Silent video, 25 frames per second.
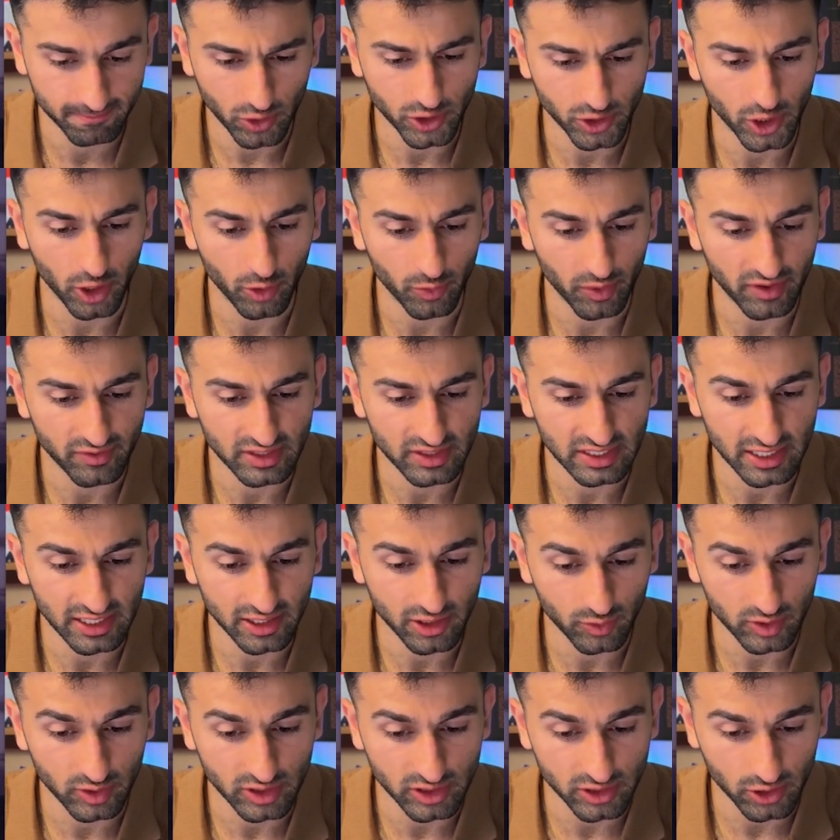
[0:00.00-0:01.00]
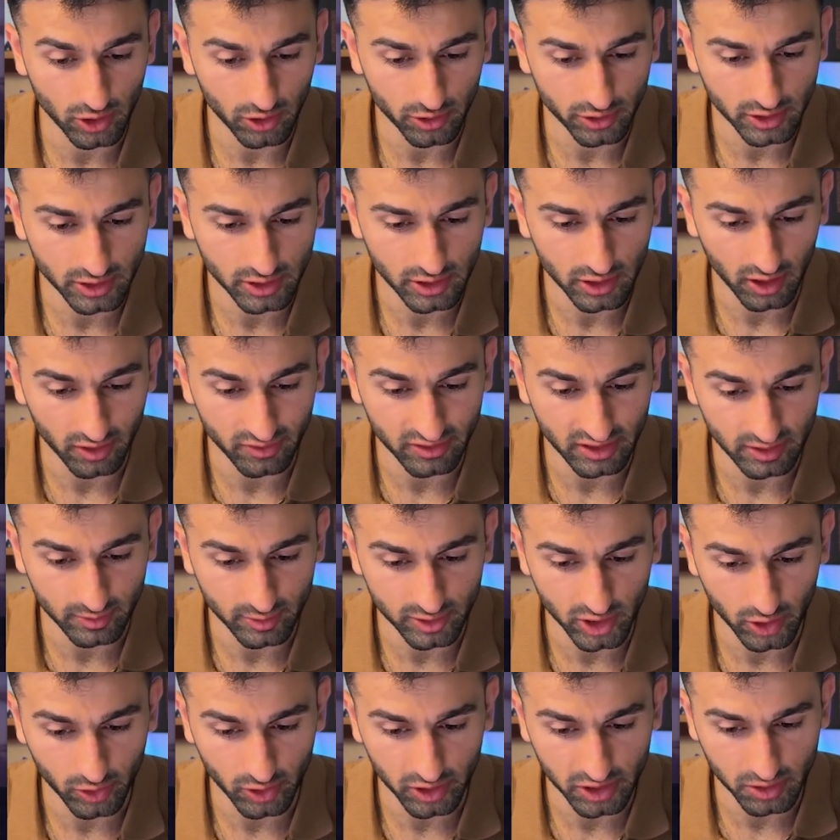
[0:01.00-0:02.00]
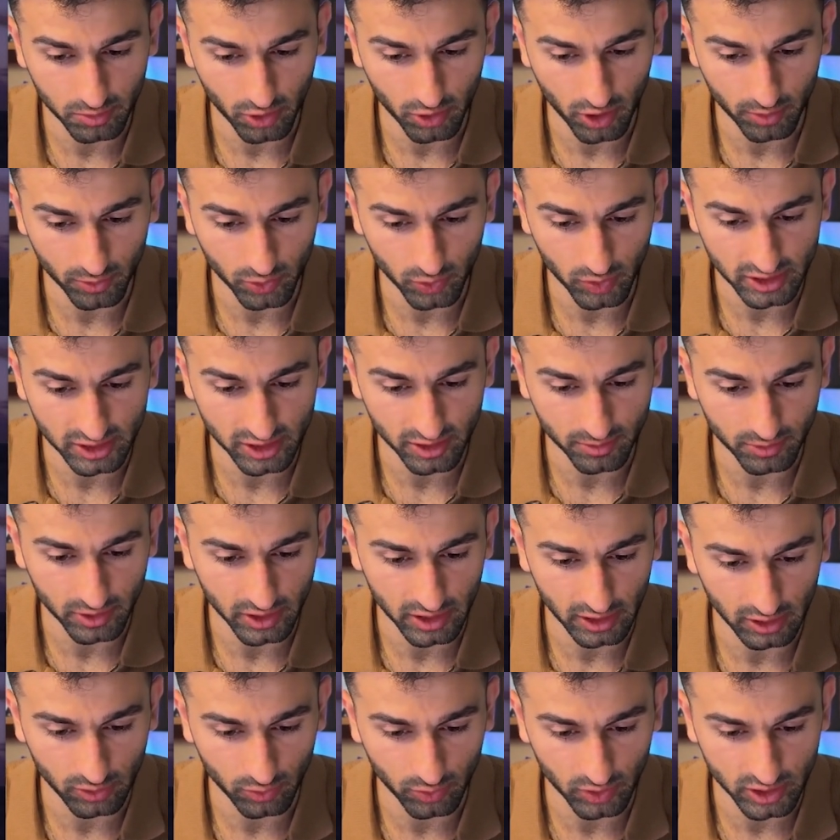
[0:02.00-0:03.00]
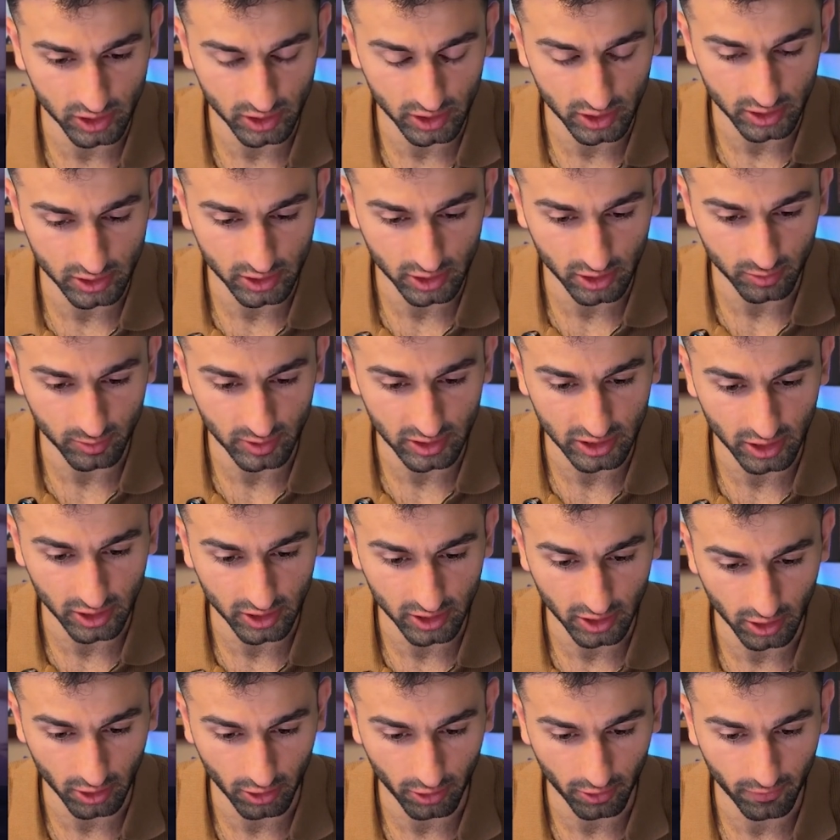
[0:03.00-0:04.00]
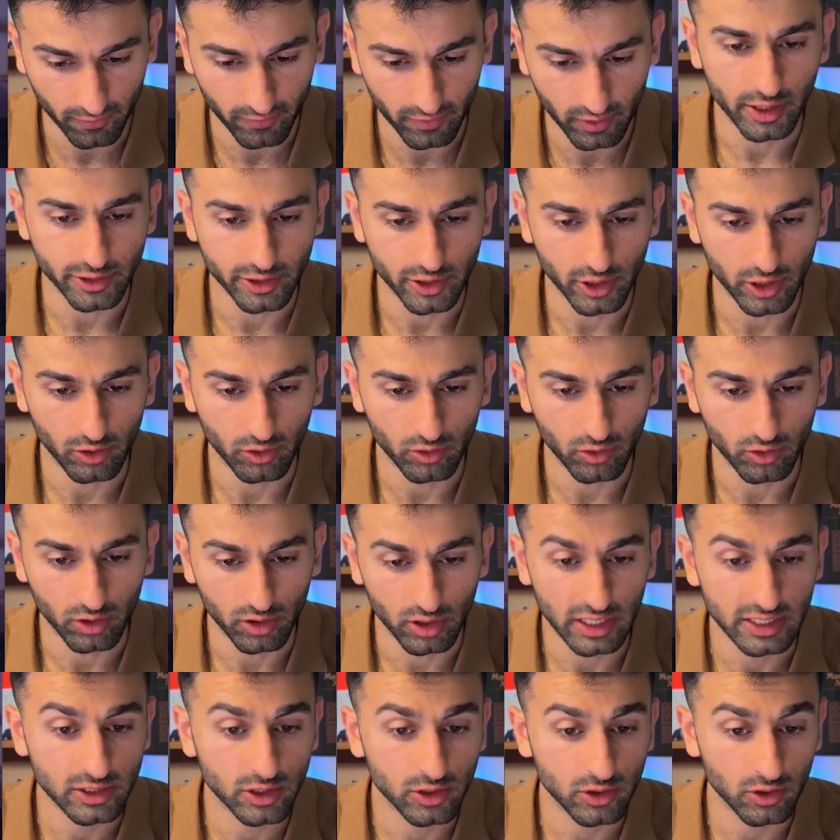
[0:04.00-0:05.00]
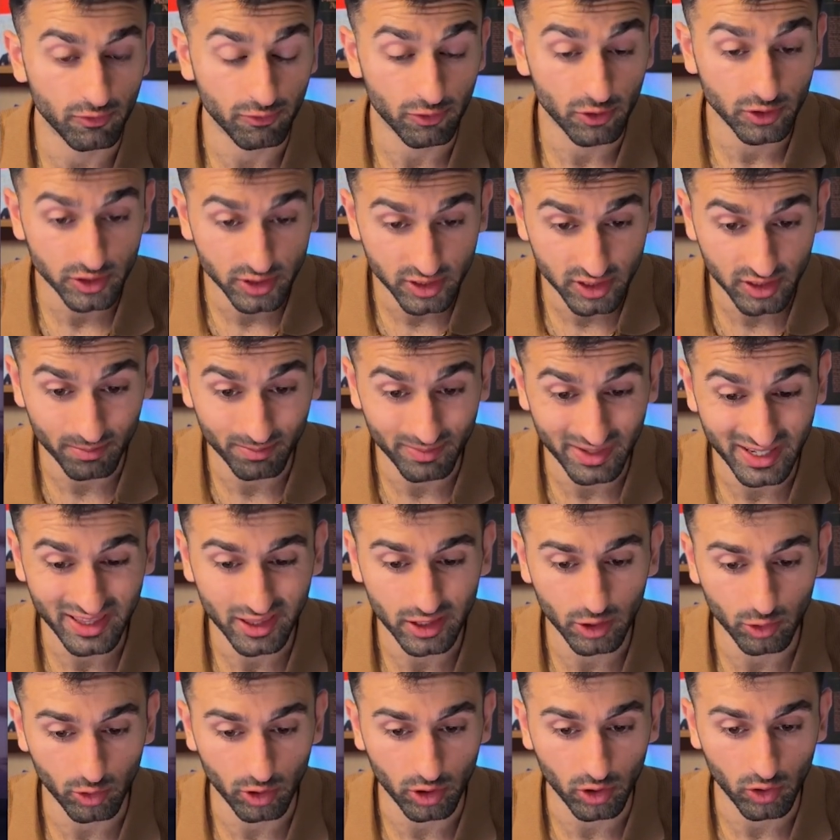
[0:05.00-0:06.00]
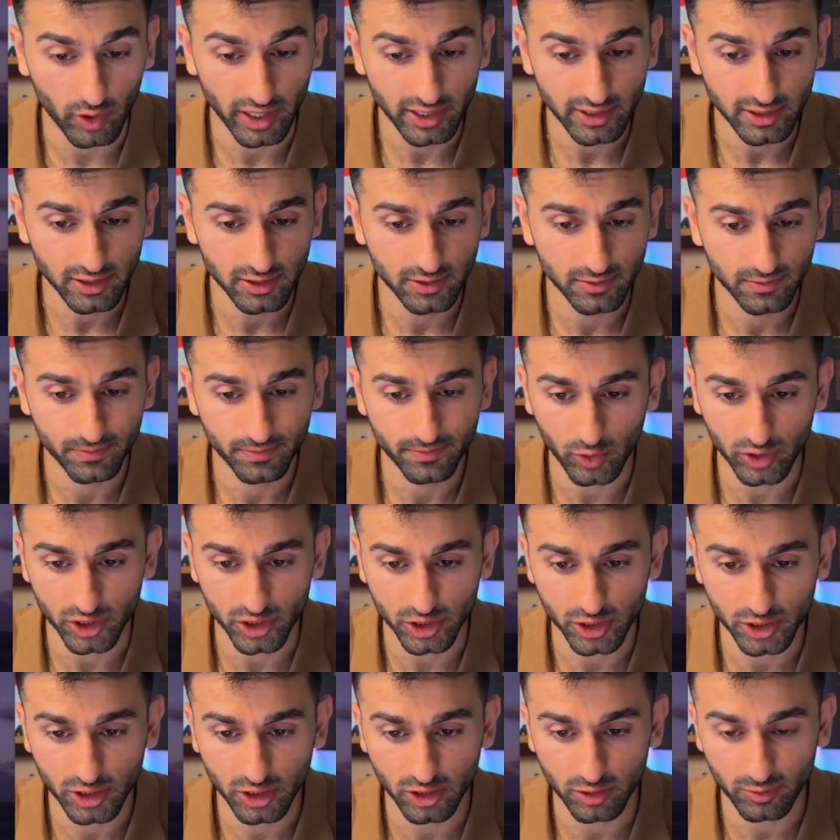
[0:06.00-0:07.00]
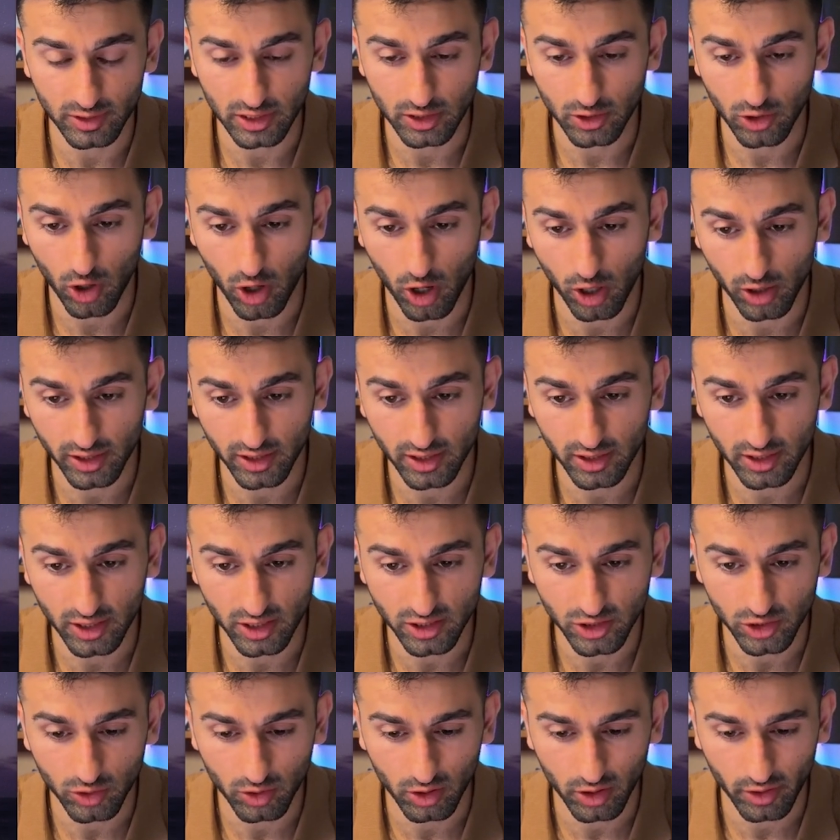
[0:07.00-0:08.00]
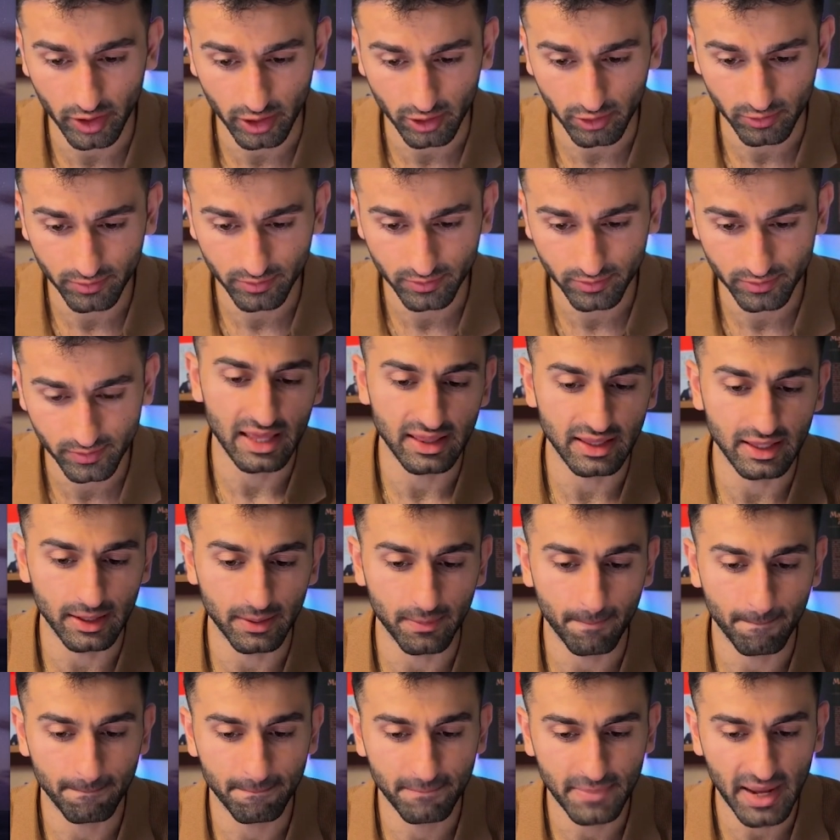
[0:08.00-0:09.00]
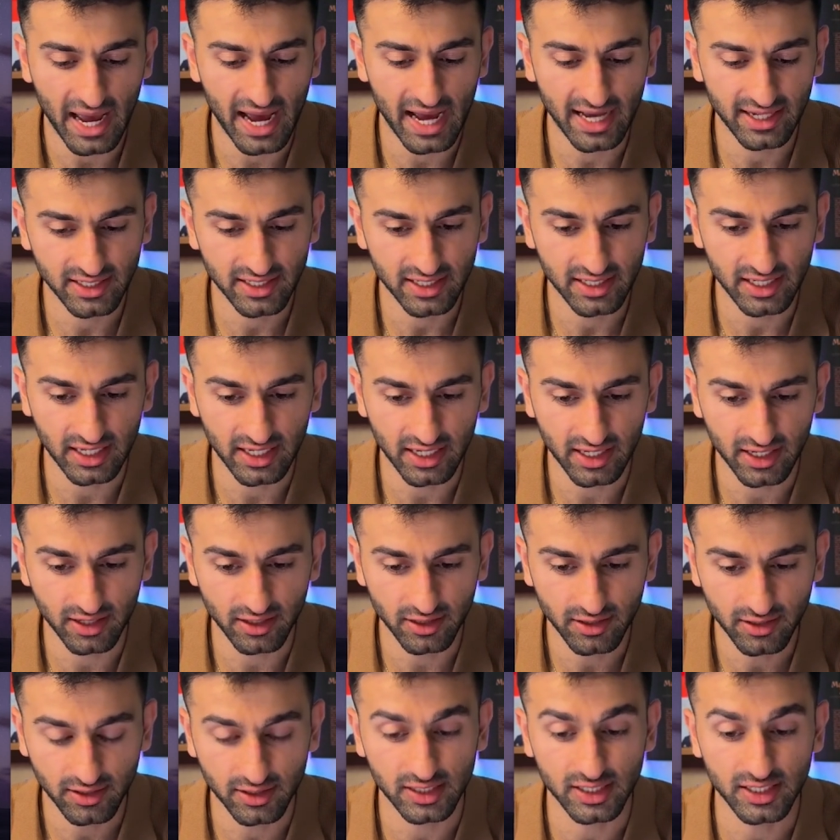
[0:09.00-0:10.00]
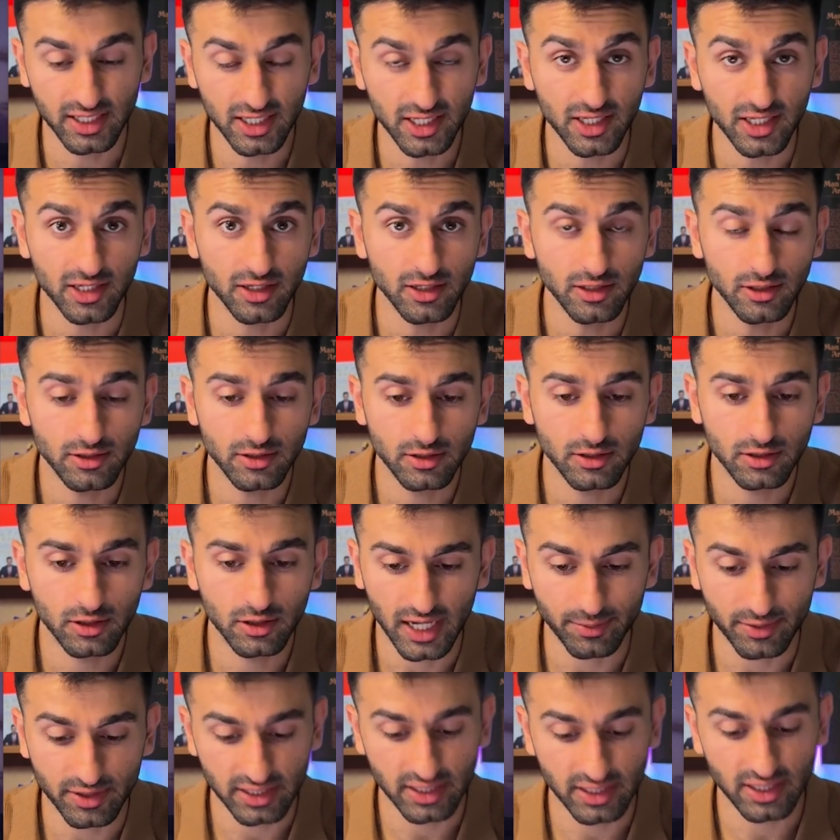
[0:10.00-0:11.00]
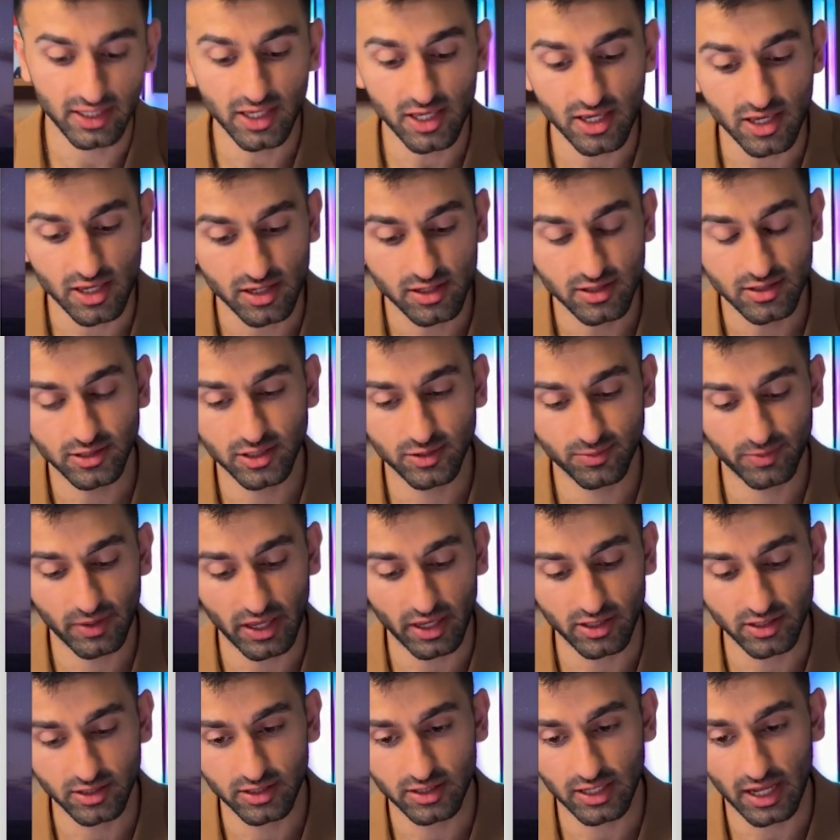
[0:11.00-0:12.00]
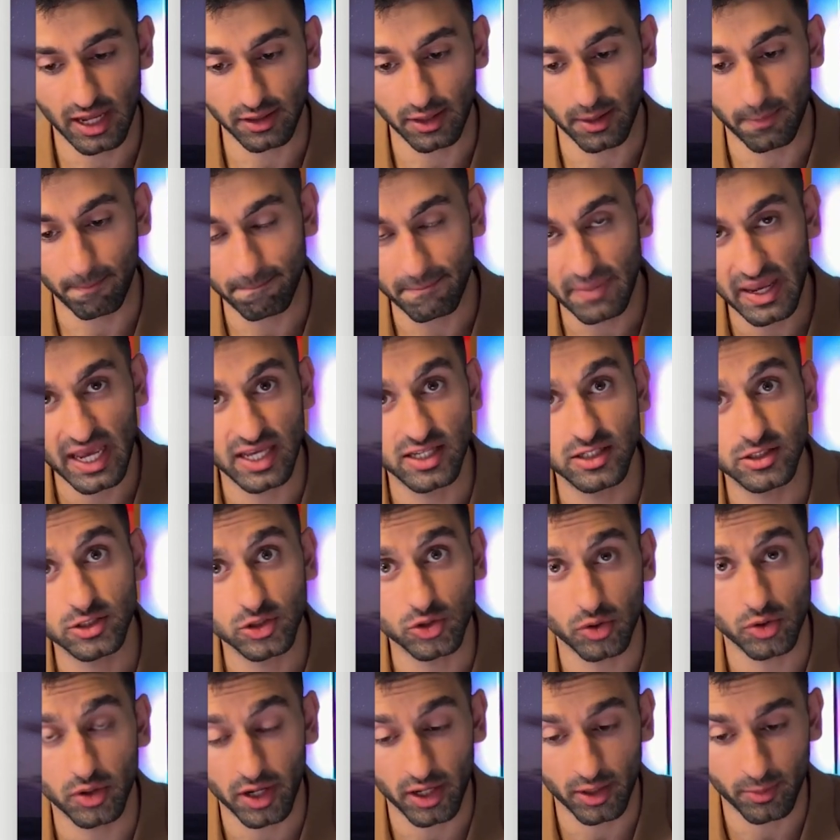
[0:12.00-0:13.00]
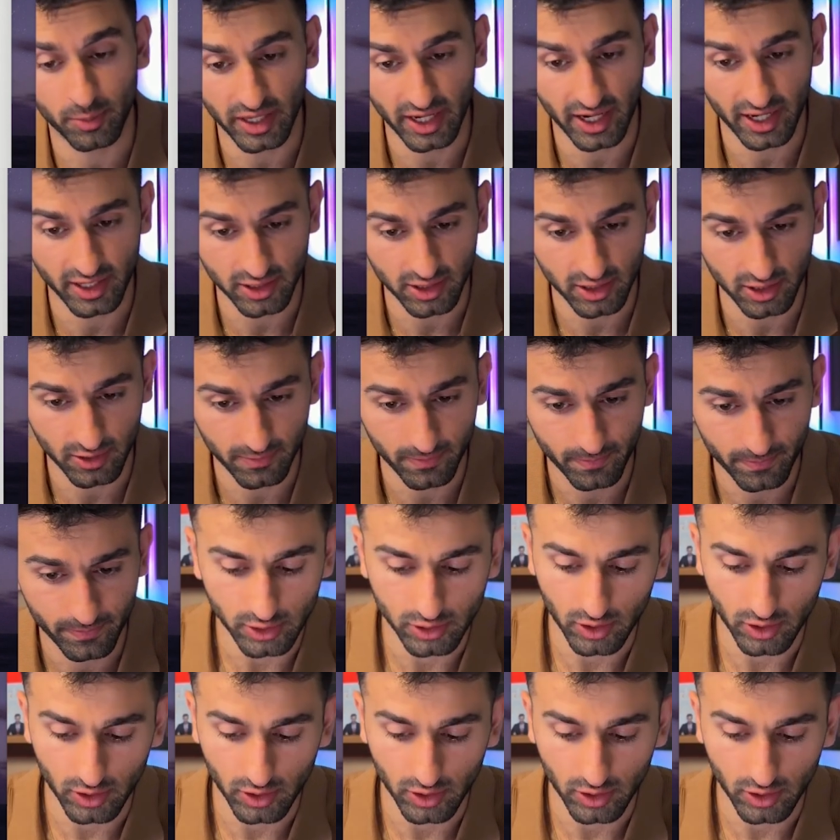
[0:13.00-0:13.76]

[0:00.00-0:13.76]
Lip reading: Or sorry, we have to get the result of the image generation prompt when it's completed, which is going to be done here. And so let's first submit the request, which is going to be calling this URL and then passing in the key, type in key space, and then paste your API key.